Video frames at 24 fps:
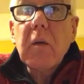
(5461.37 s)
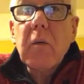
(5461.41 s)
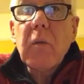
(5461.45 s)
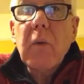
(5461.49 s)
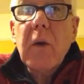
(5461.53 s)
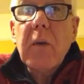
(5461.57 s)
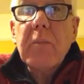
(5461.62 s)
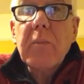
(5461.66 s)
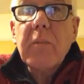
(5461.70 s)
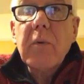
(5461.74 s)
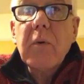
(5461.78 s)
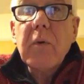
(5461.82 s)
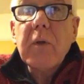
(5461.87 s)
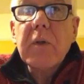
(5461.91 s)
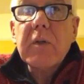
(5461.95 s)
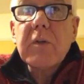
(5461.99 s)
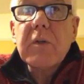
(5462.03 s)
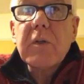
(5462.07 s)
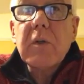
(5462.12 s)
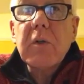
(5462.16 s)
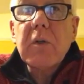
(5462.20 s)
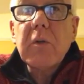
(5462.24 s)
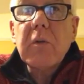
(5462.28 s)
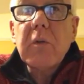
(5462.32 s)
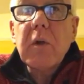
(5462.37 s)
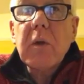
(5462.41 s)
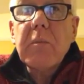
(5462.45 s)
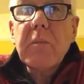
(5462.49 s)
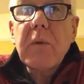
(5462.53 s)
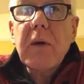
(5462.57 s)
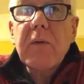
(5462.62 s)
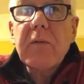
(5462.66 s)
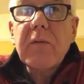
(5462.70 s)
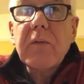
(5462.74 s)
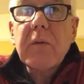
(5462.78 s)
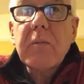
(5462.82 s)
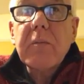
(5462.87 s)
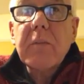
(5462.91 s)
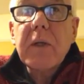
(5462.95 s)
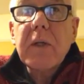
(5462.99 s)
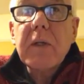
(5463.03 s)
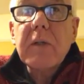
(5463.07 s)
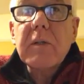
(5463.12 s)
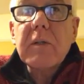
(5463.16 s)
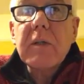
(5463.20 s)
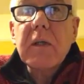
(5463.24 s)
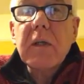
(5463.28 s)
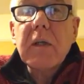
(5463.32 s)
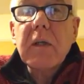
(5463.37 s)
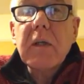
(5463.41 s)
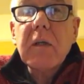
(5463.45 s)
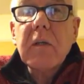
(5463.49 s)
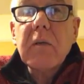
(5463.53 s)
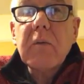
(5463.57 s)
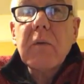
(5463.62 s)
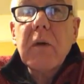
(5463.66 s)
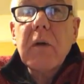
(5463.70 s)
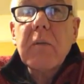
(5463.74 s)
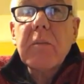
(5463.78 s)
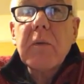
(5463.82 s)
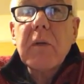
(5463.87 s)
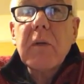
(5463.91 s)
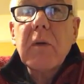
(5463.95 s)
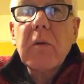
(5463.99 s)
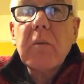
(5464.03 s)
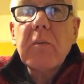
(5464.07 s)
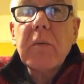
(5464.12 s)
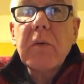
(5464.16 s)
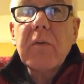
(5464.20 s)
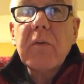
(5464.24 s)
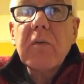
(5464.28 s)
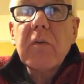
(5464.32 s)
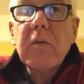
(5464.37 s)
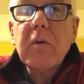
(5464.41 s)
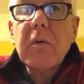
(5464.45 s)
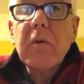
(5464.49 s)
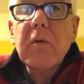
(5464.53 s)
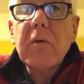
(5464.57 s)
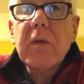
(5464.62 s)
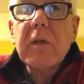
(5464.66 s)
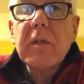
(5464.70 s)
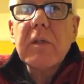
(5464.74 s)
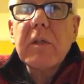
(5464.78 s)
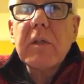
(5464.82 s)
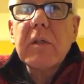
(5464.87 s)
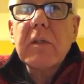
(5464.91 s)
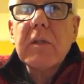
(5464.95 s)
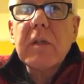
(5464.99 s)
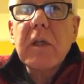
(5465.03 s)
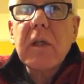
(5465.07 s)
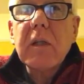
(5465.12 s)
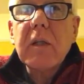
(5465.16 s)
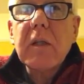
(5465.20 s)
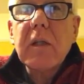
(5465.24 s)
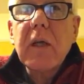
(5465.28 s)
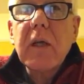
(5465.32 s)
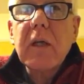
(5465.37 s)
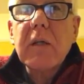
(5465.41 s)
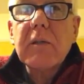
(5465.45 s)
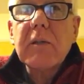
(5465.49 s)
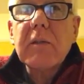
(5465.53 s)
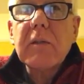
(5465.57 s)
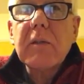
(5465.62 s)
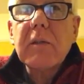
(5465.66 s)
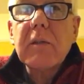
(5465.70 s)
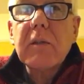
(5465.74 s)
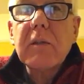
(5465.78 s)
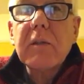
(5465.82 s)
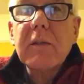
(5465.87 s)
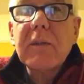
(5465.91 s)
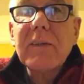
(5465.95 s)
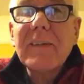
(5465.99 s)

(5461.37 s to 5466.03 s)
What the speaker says: 1.2 above the Big C. Won't be long before you're reaching 10,000.